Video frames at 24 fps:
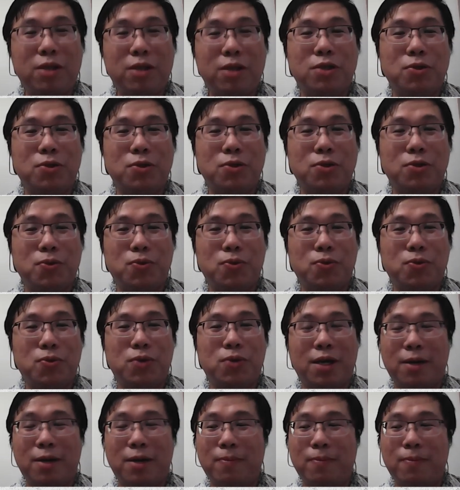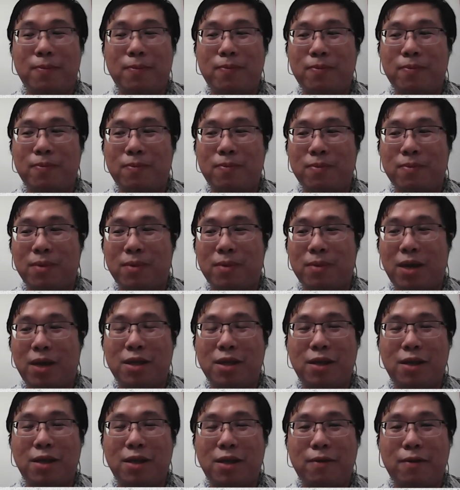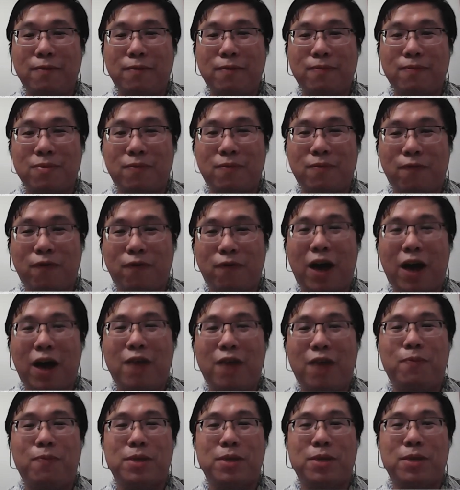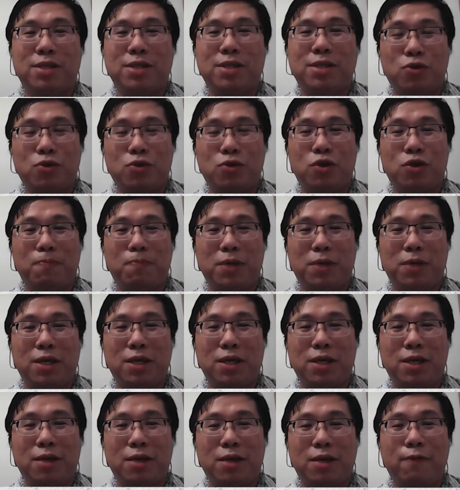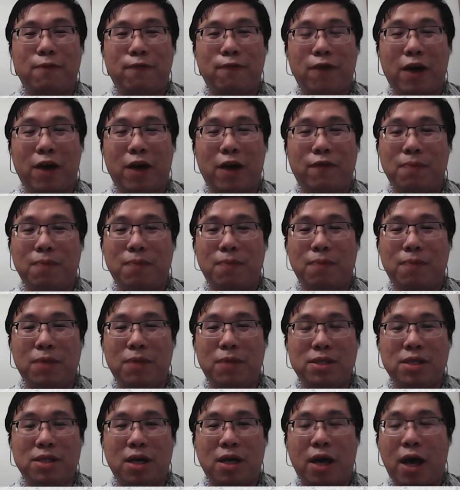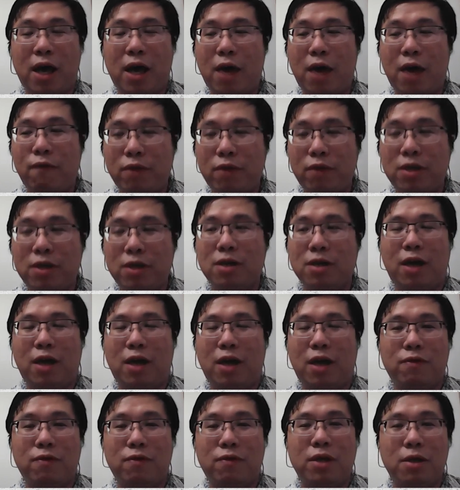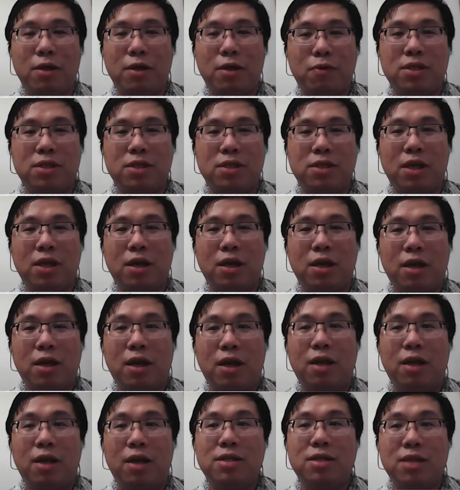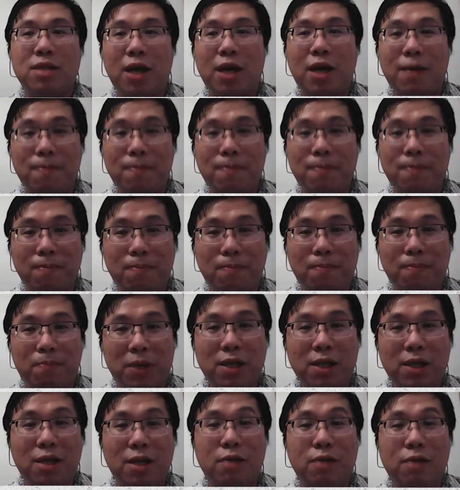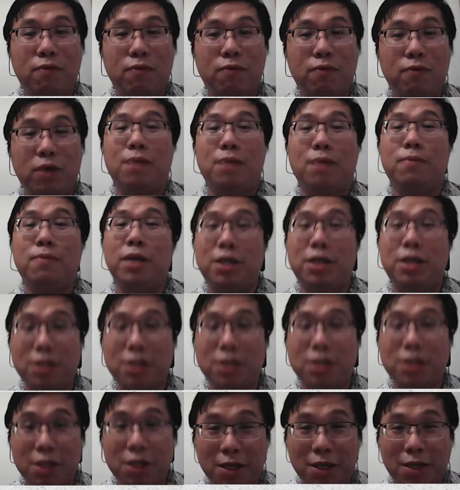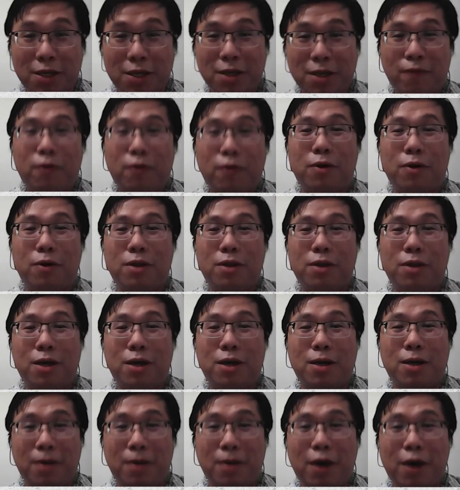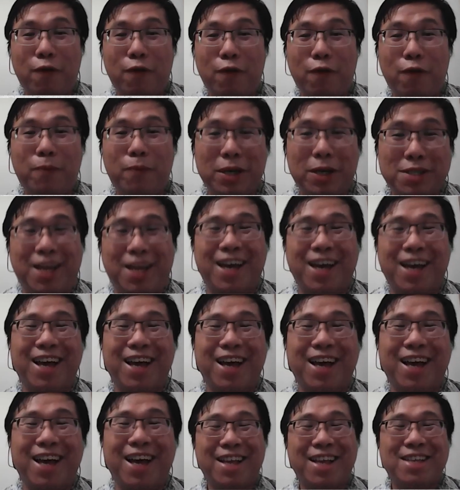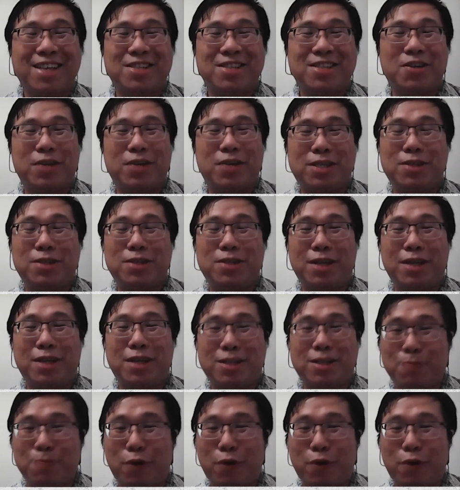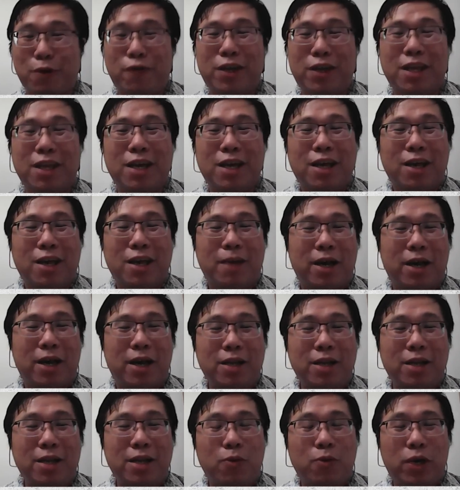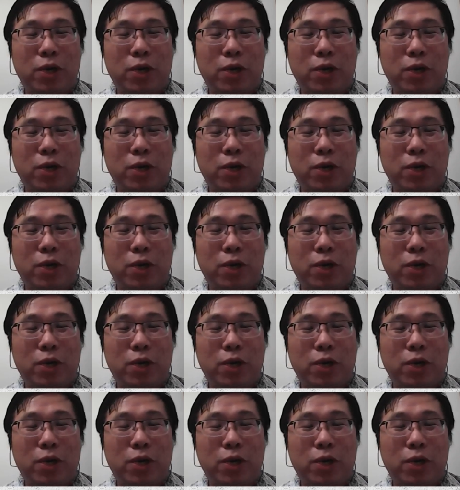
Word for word: to getting 5% of GDP in 5 years, that means every year they have to increase at least 10 billion ringgit Malaysia for the health budget. So it's not a small feat. But anyway,